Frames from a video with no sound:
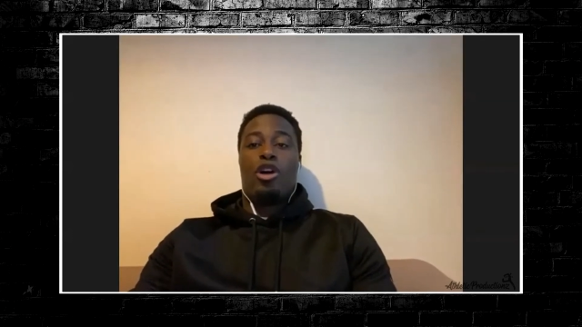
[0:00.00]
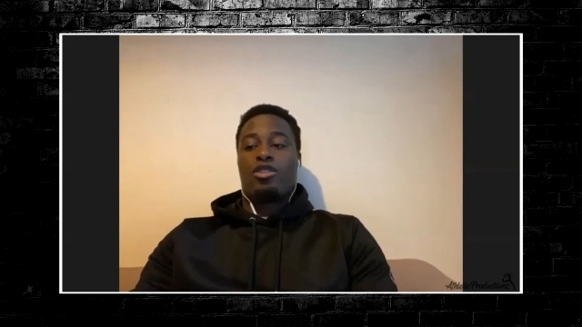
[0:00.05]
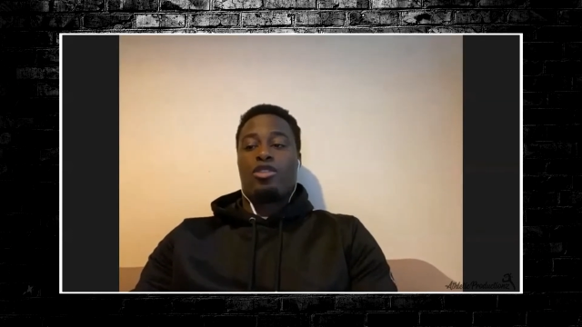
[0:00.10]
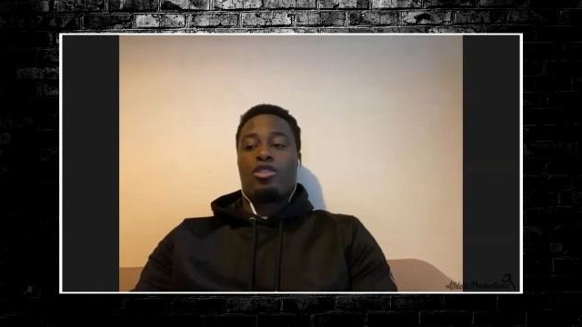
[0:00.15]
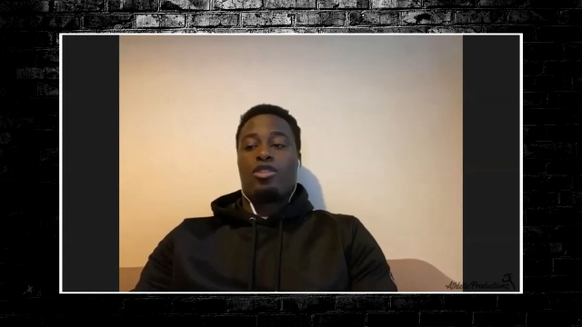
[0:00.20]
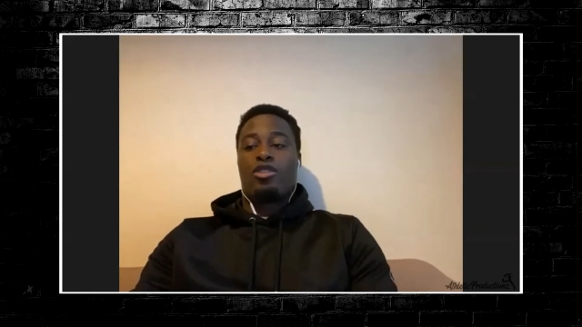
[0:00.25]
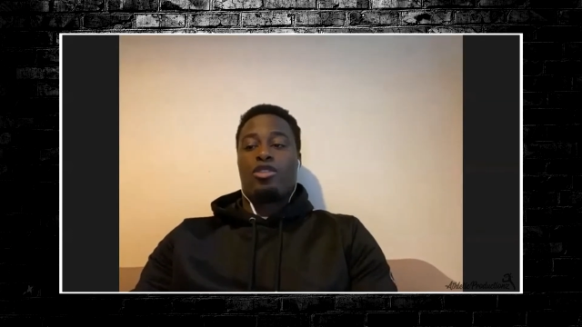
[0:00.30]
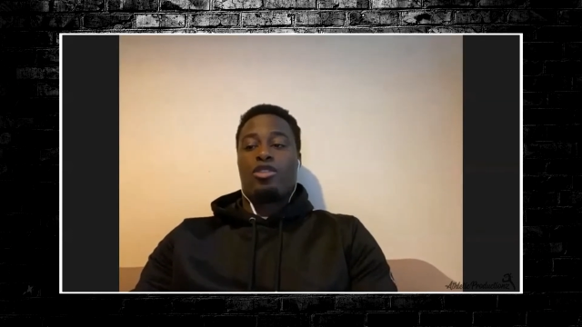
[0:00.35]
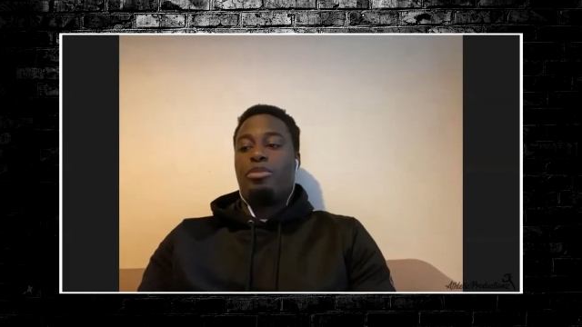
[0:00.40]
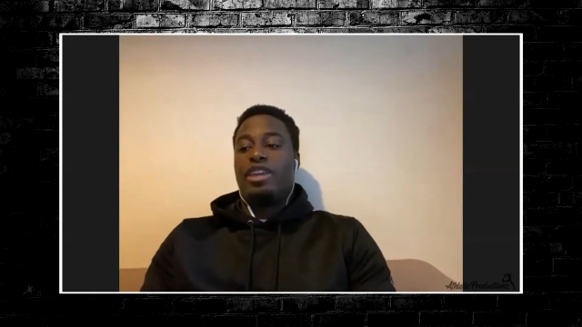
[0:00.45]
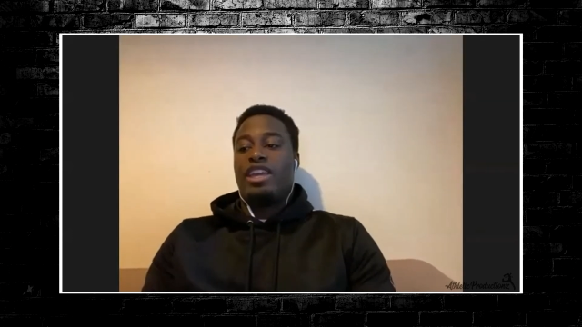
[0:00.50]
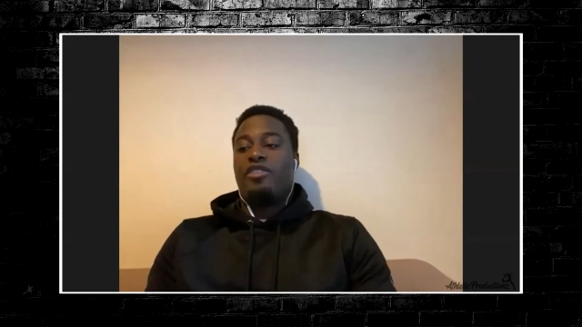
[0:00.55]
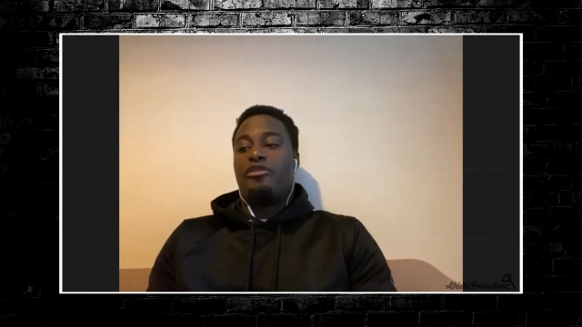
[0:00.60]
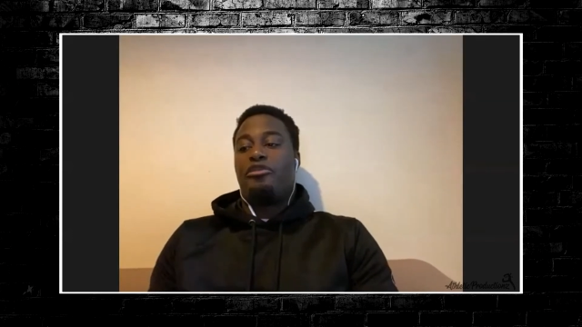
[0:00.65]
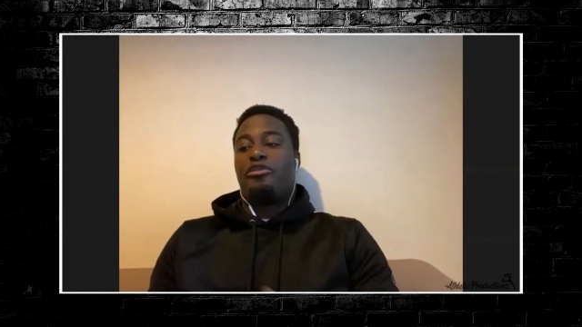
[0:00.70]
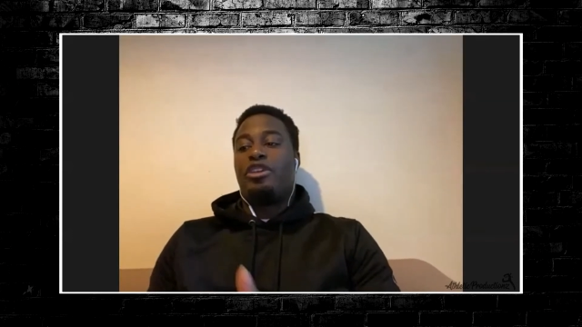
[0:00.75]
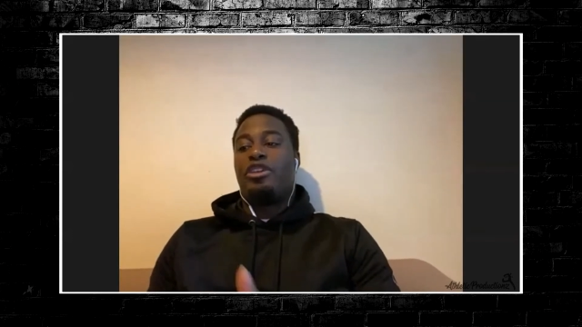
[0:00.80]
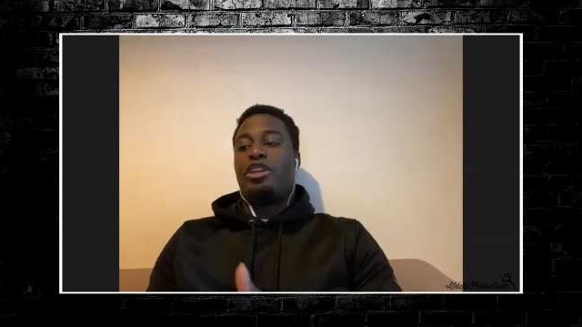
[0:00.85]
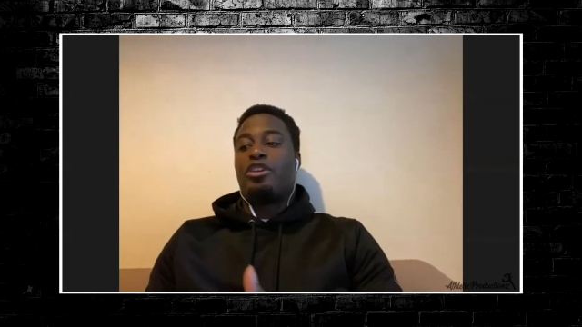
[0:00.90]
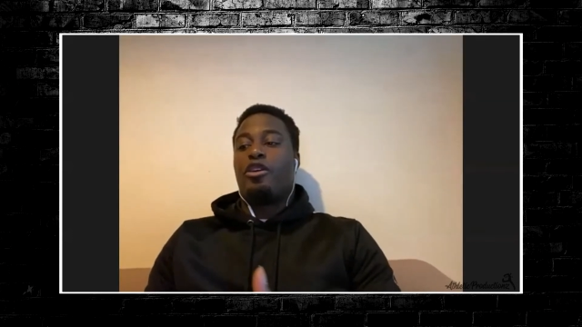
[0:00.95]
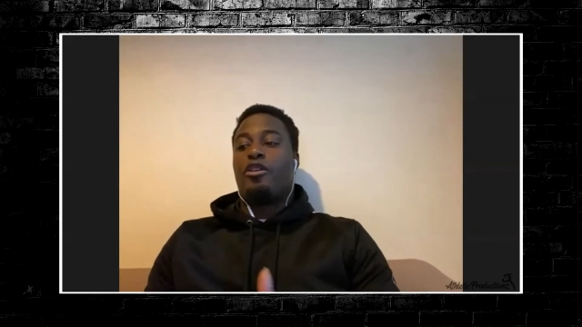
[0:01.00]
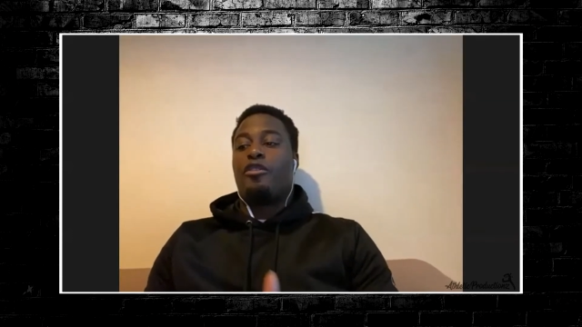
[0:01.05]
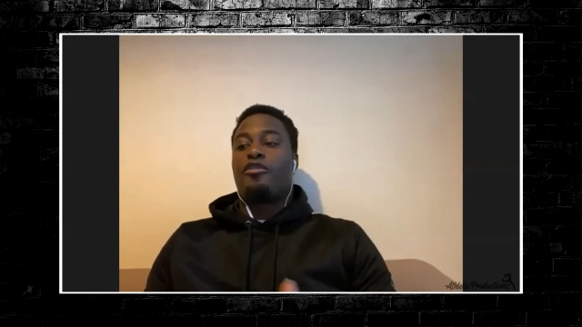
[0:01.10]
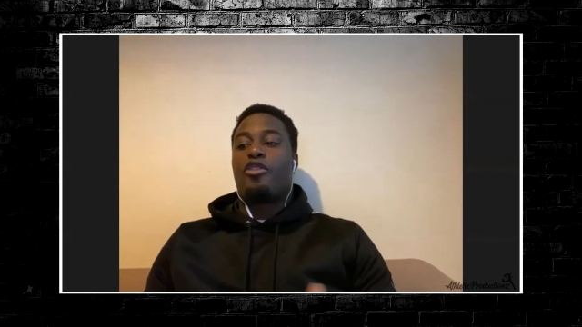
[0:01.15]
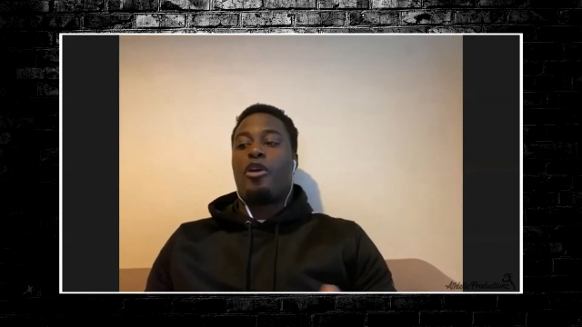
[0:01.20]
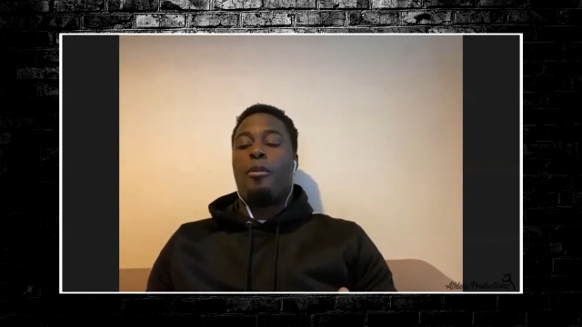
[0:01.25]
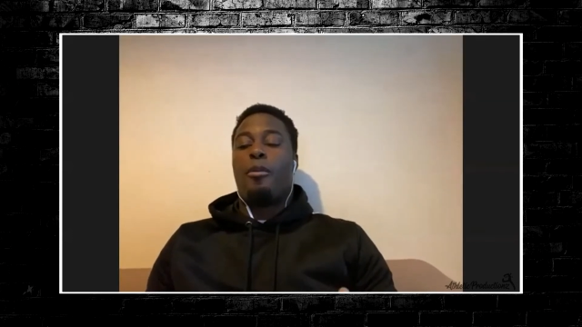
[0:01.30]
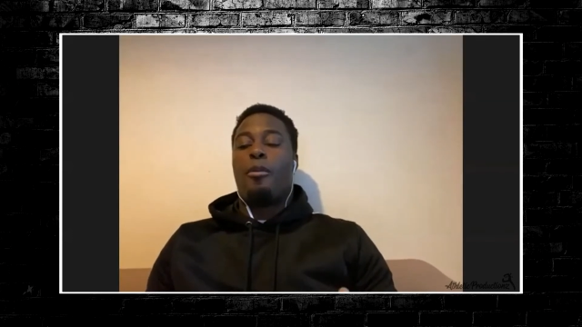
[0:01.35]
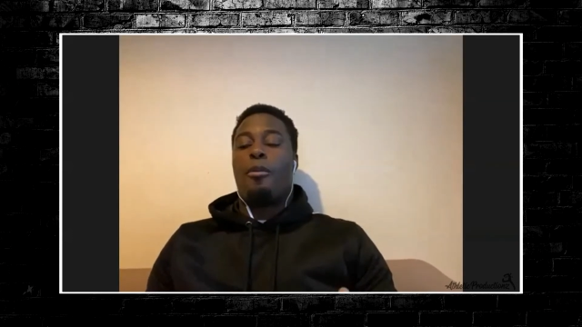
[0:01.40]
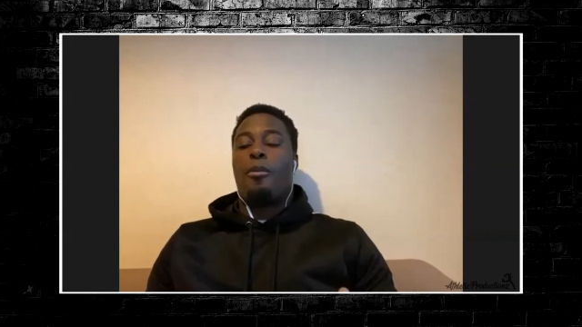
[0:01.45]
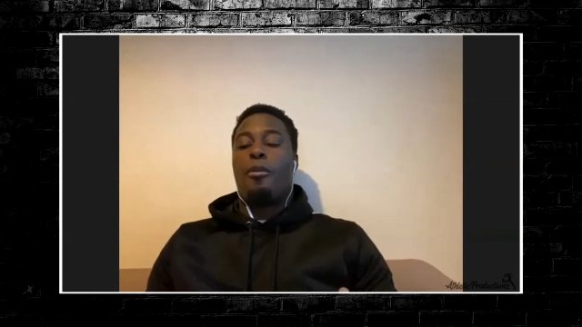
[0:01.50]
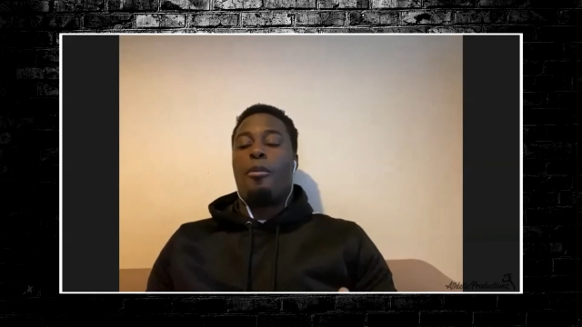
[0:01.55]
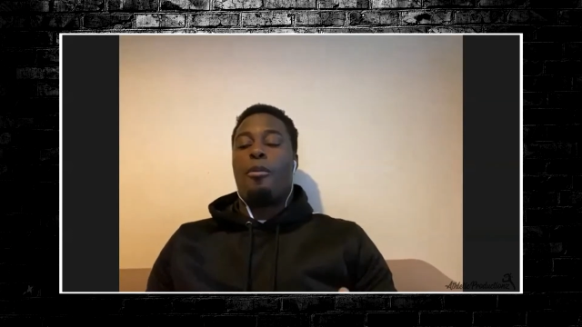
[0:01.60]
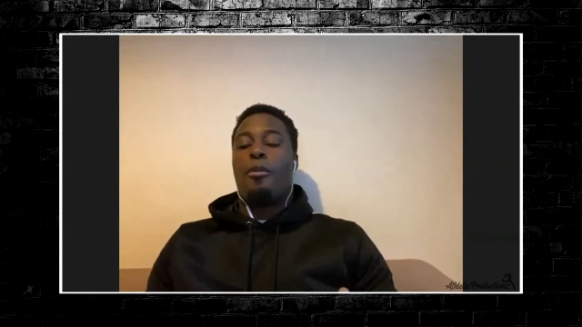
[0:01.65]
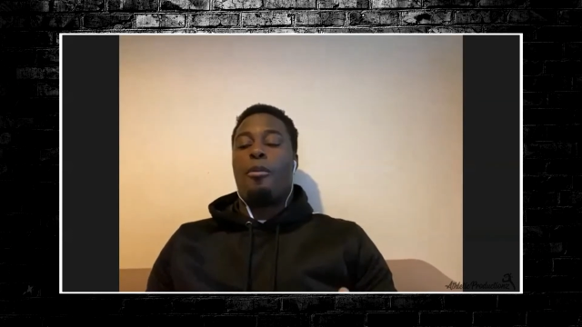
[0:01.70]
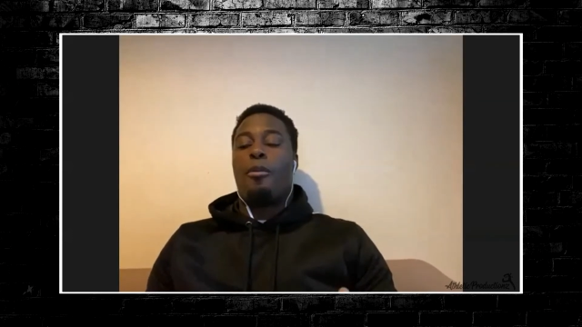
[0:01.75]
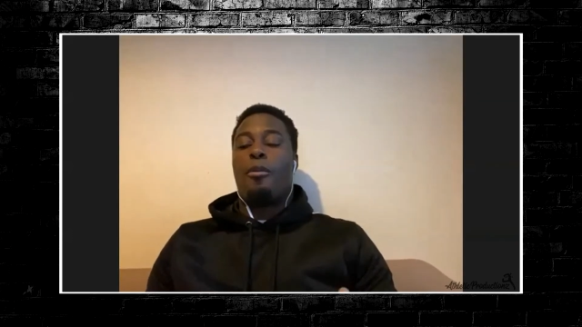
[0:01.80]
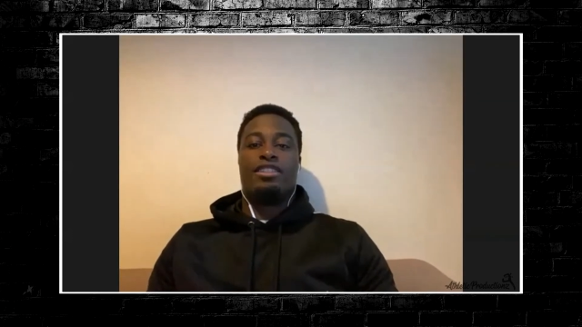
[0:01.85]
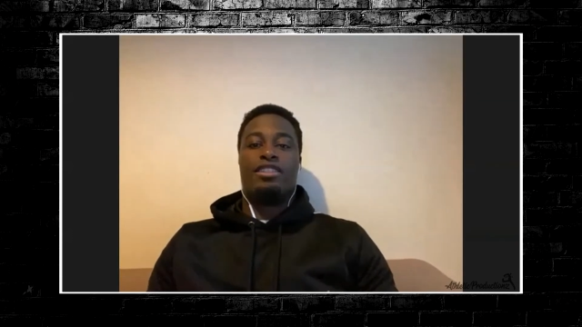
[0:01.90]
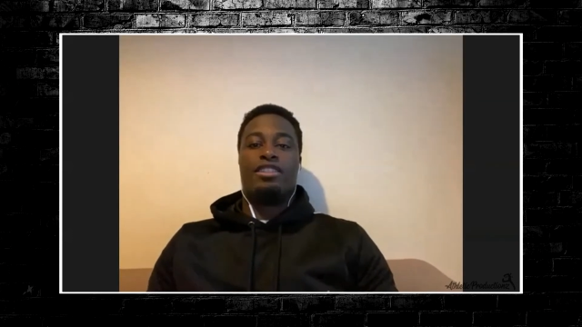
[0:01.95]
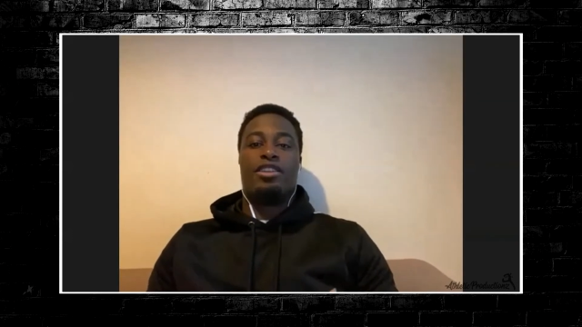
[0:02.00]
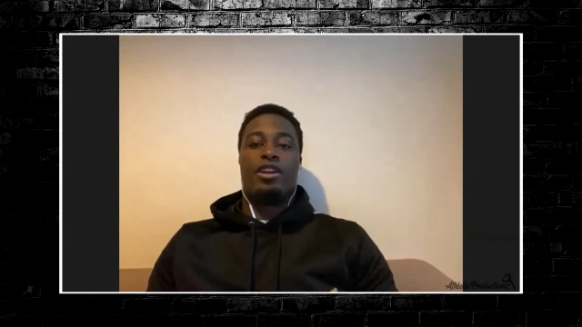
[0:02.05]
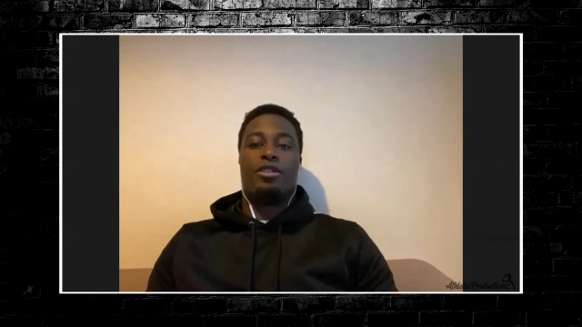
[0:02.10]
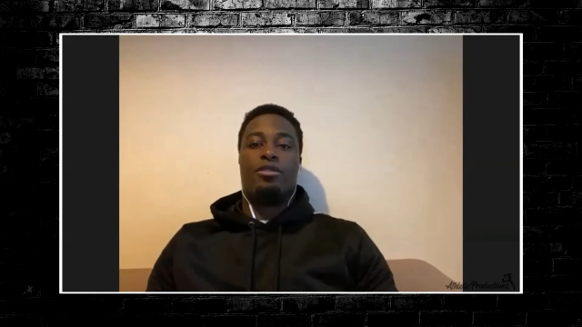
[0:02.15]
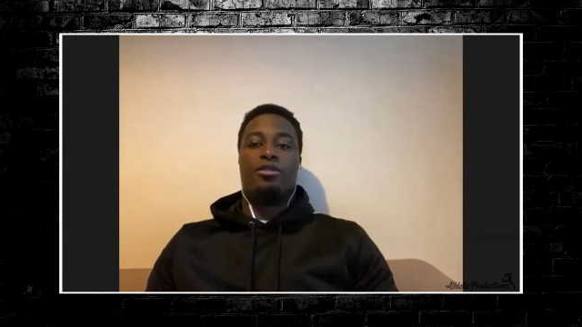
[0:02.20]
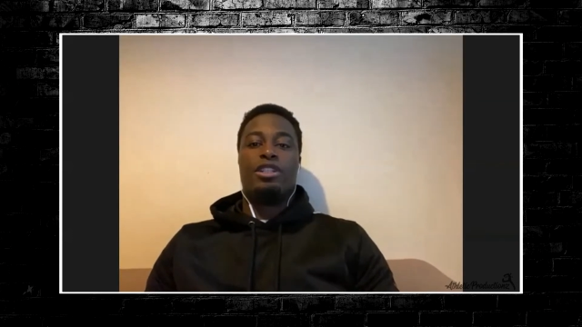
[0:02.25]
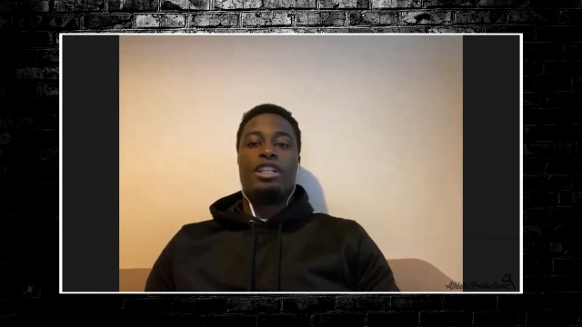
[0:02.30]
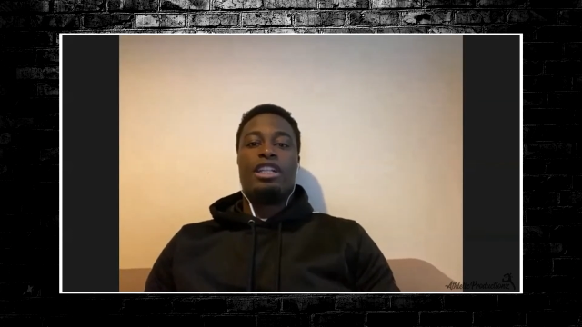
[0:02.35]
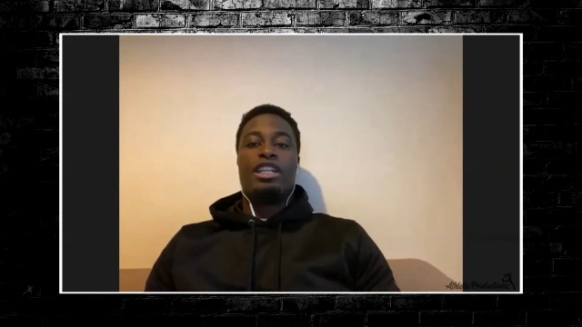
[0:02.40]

could it be a thing of comparison, you know,